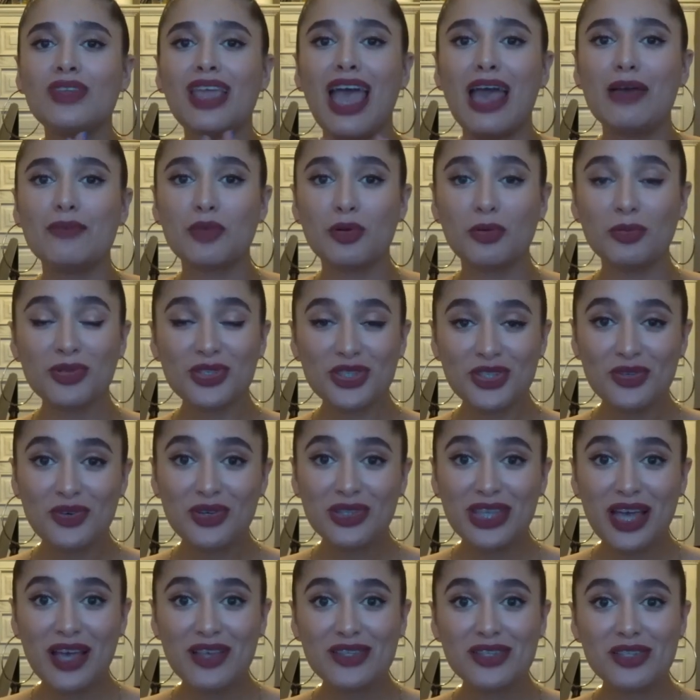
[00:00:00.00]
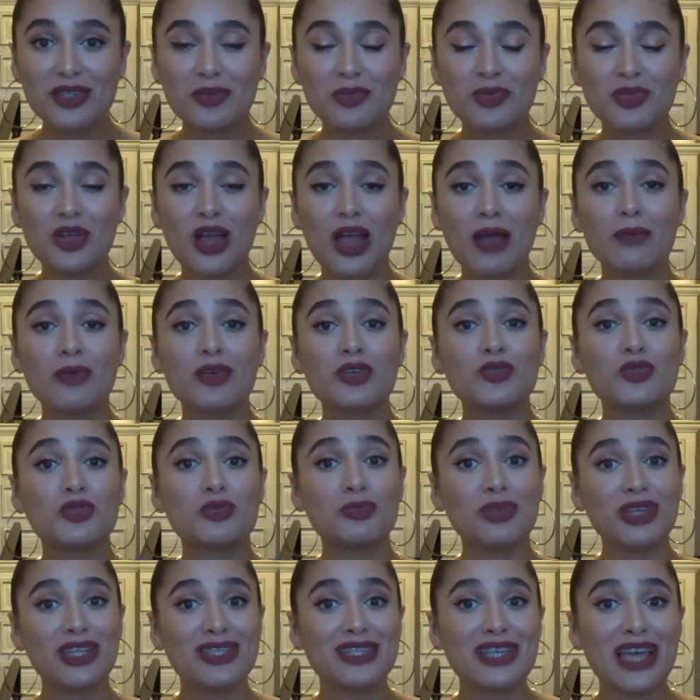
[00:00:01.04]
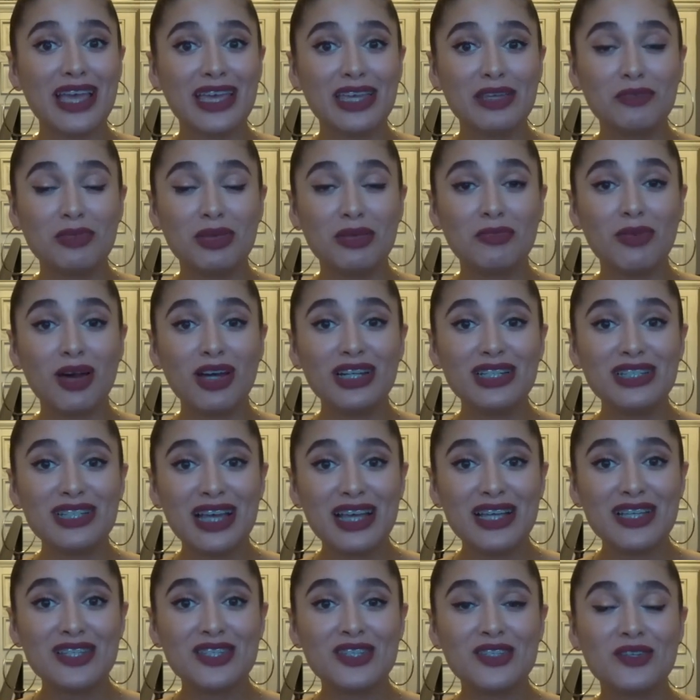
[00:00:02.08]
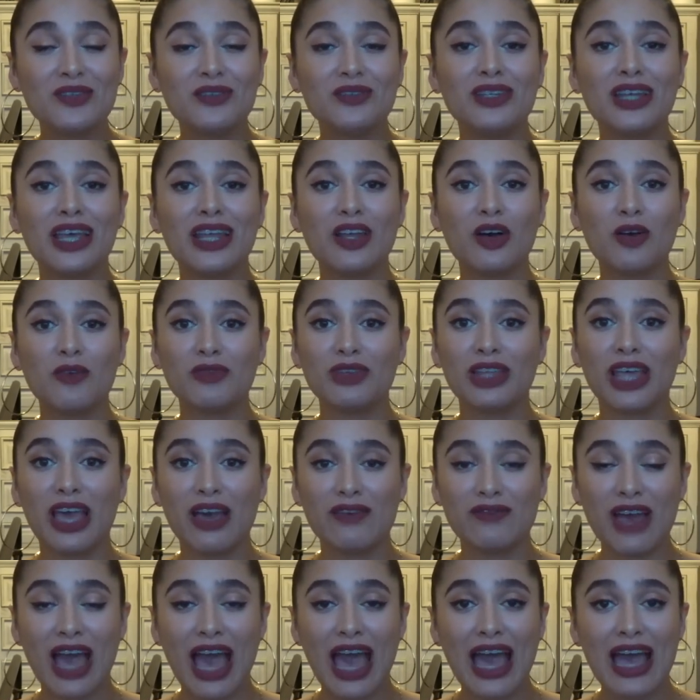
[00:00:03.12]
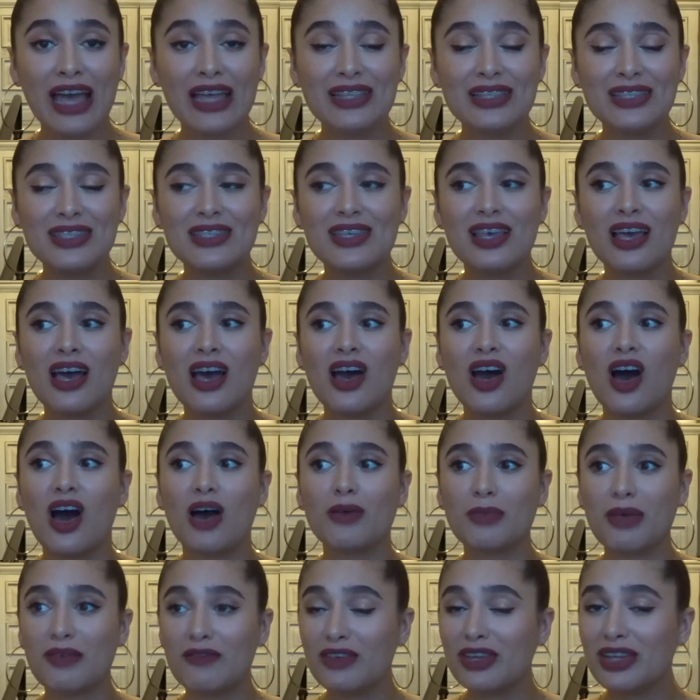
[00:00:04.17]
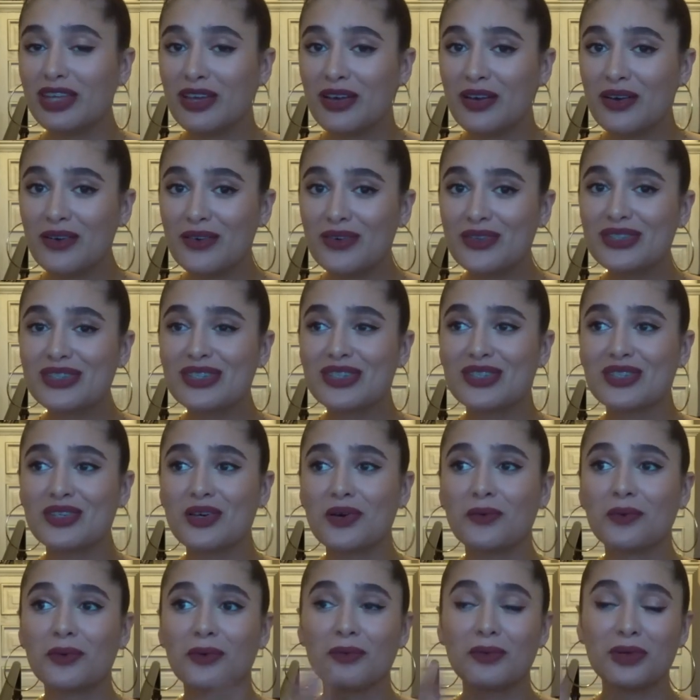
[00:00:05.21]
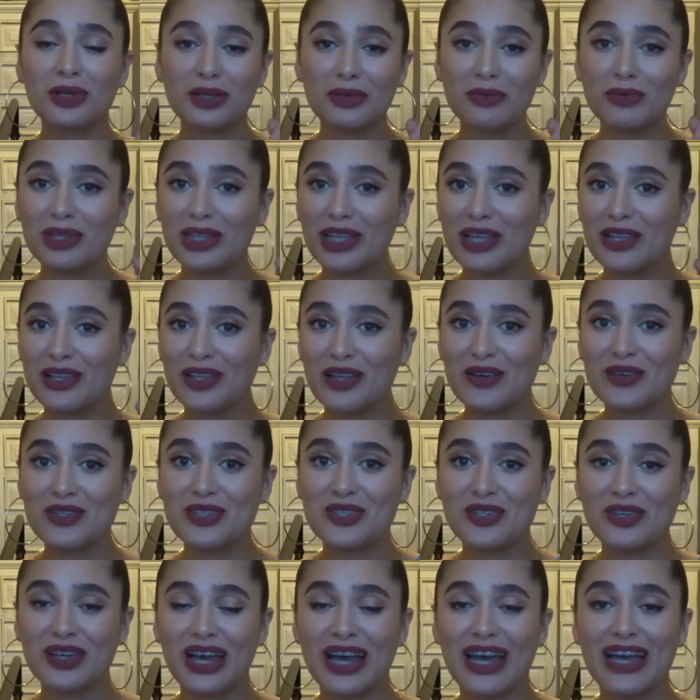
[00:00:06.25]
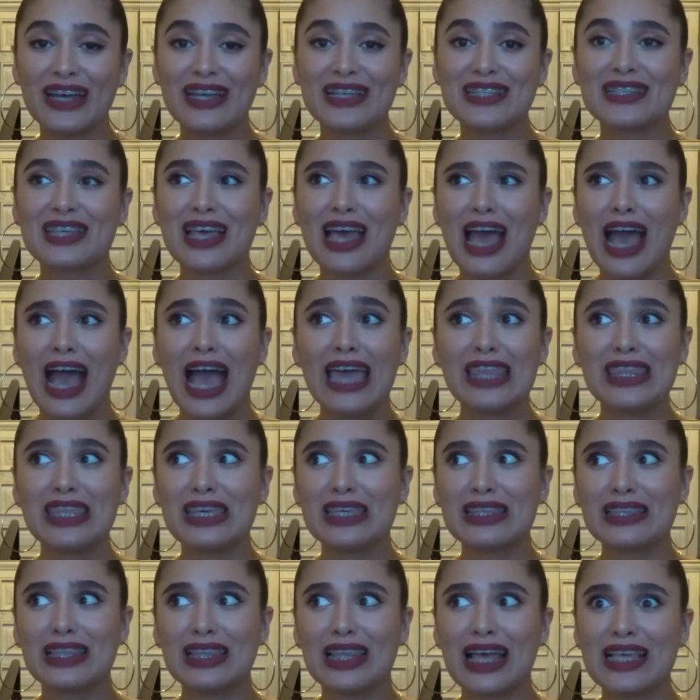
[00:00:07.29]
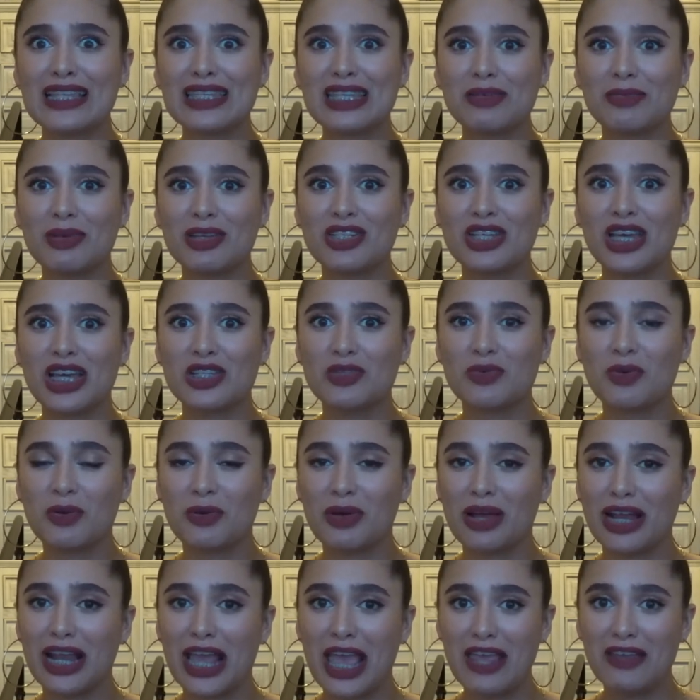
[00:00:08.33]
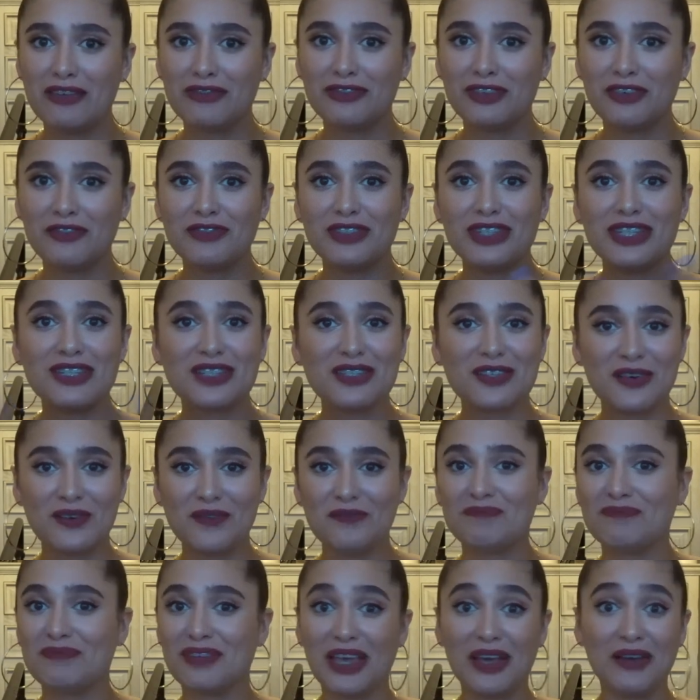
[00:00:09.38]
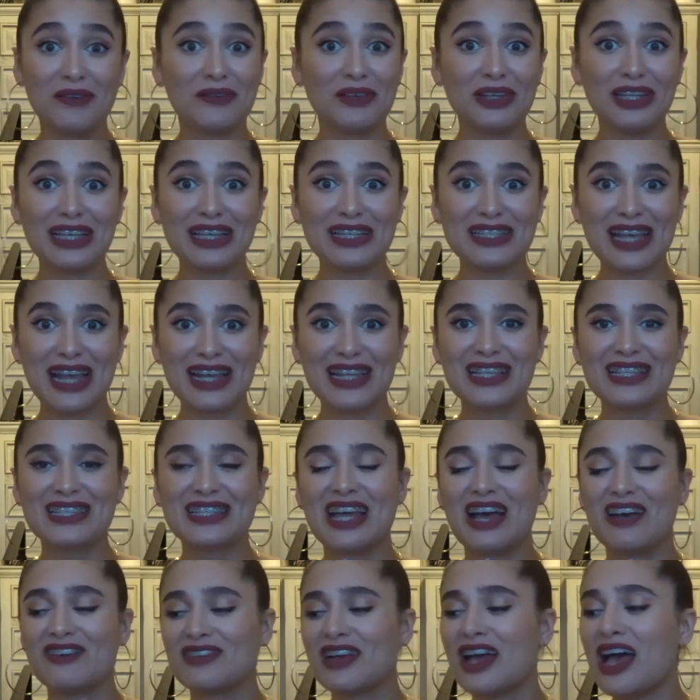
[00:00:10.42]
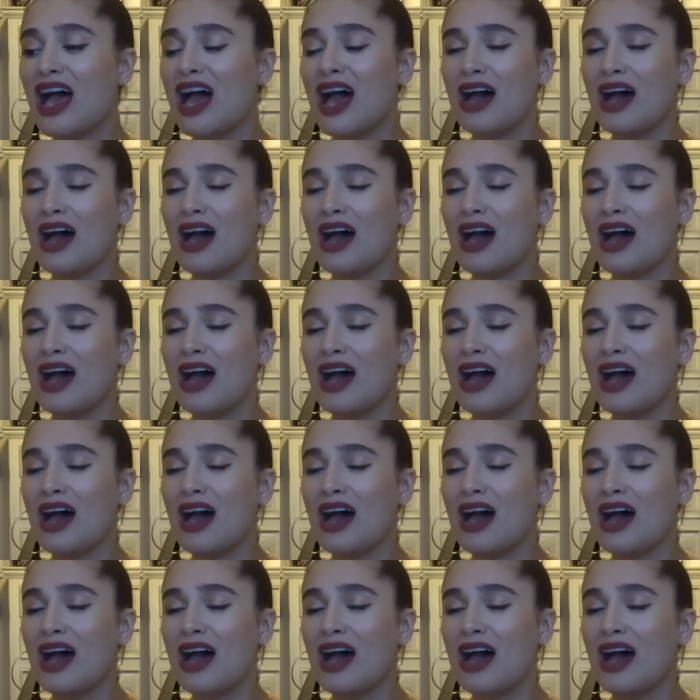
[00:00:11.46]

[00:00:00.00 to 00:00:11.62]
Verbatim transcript: I'm almost to a thousand subscribers, which means I can be monetized soon and hopefully have ads on my videos. So we're really, really close, you guys. I think the last time I checked, we were at 850, so really exciting stuff.